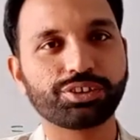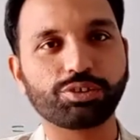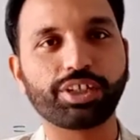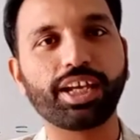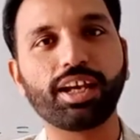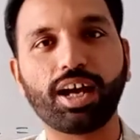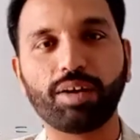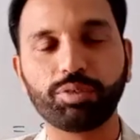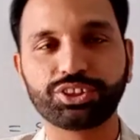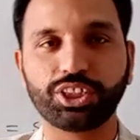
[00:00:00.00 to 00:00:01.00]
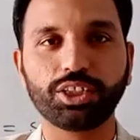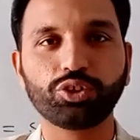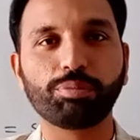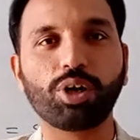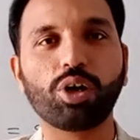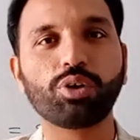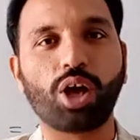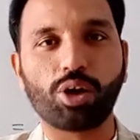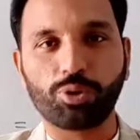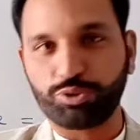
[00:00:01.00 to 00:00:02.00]
Today I will tell you about
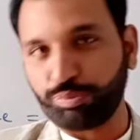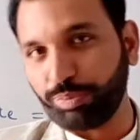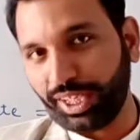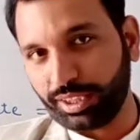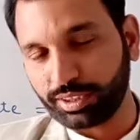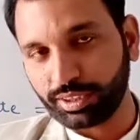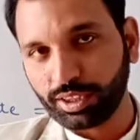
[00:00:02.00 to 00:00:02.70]
how to speak.